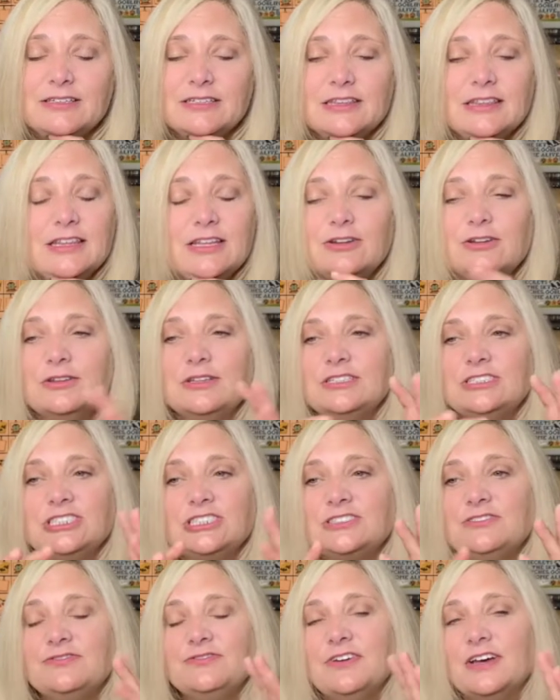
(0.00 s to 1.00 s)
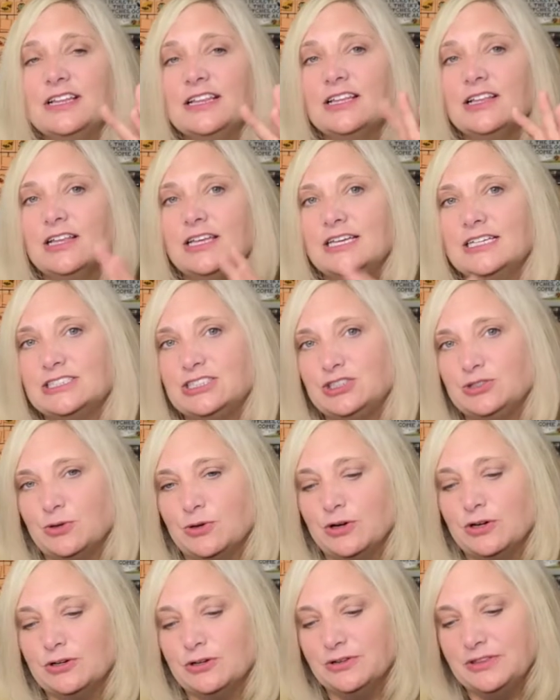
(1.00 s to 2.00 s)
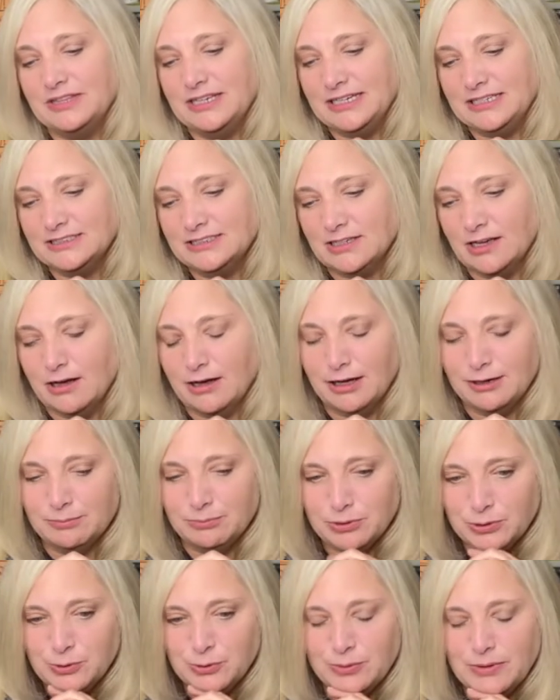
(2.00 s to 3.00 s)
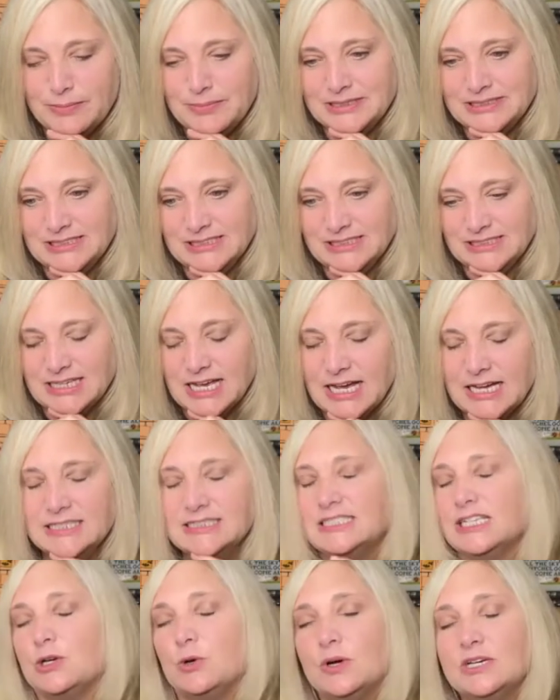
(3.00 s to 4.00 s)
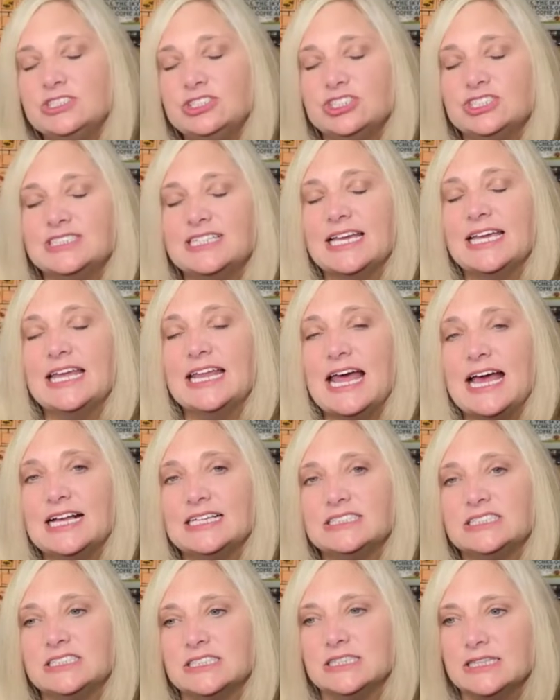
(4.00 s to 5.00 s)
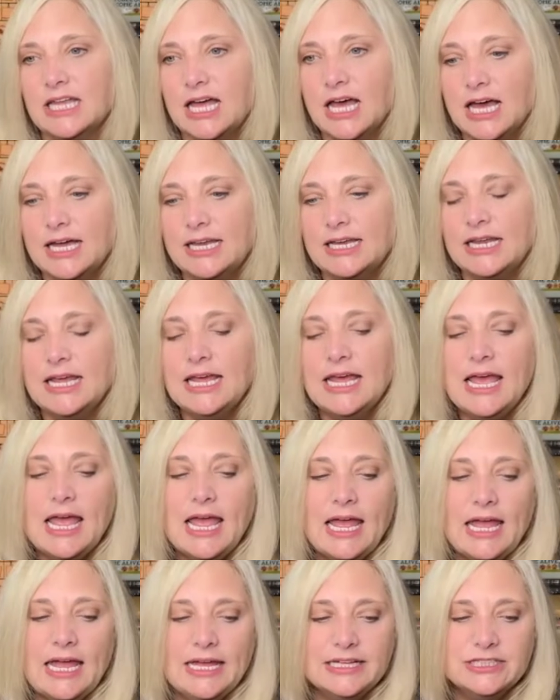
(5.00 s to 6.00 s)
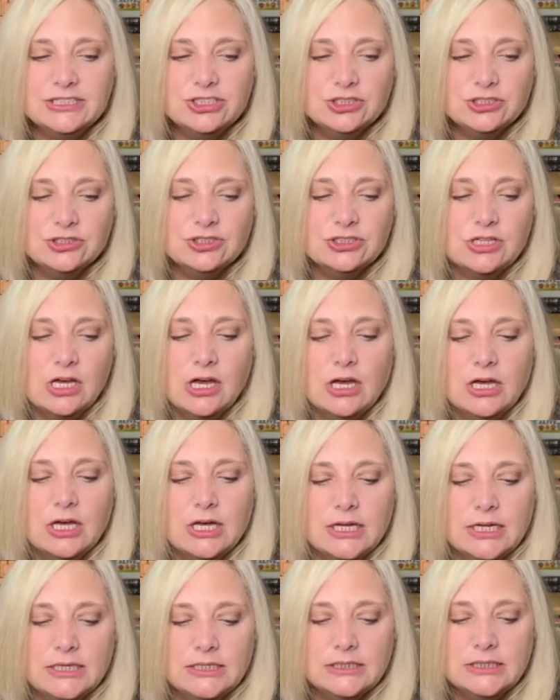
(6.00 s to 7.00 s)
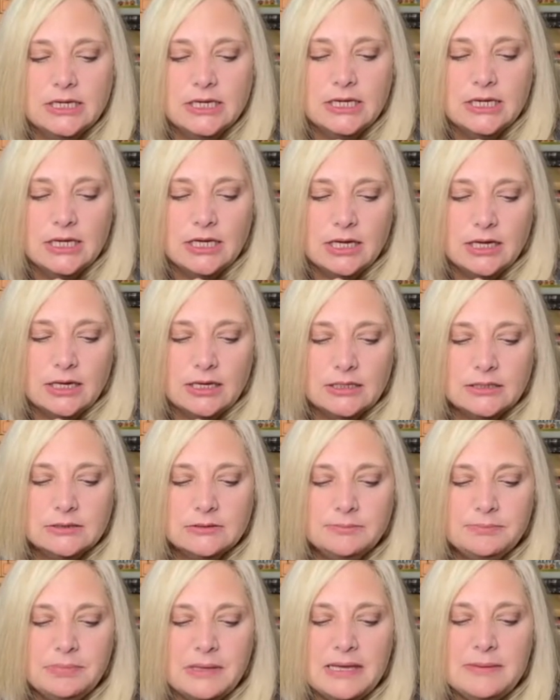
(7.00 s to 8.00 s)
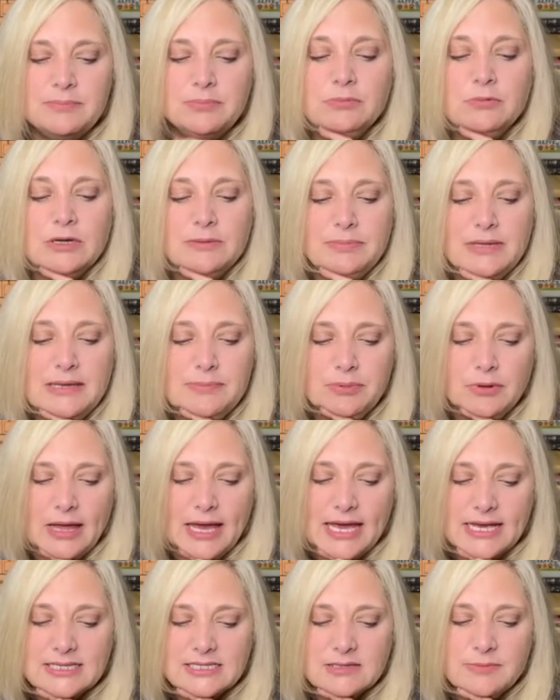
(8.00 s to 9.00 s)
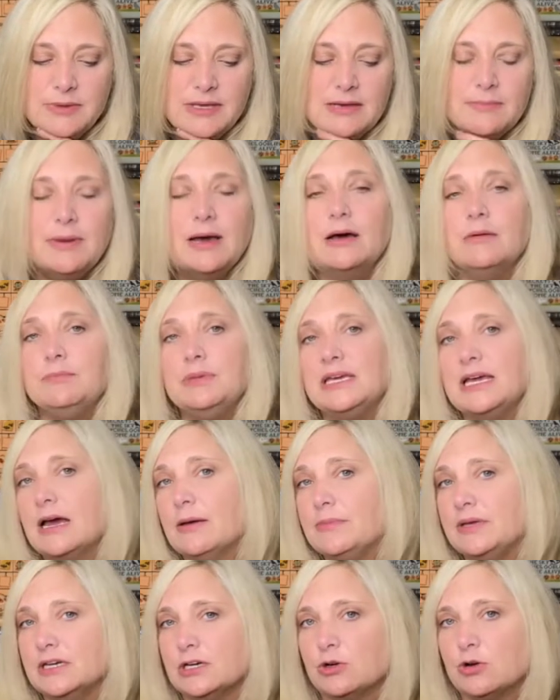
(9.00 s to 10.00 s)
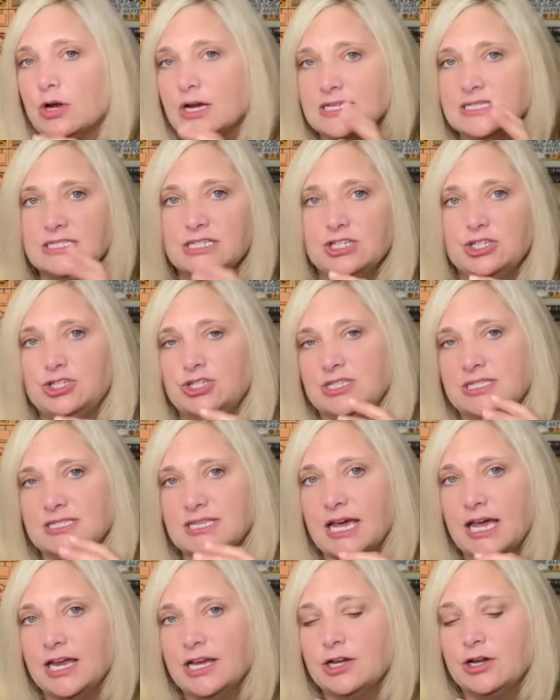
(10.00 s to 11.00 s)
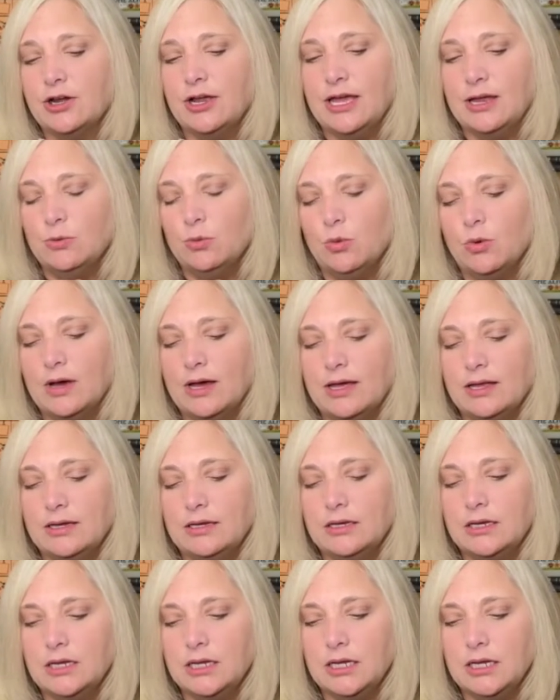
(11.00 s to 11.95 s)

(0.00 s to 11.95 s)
little, just fun little historical things on blue ribbon designs and questions I get asked a lot, answers on uh, pe when people ask me about becoming a cross stitch designer and what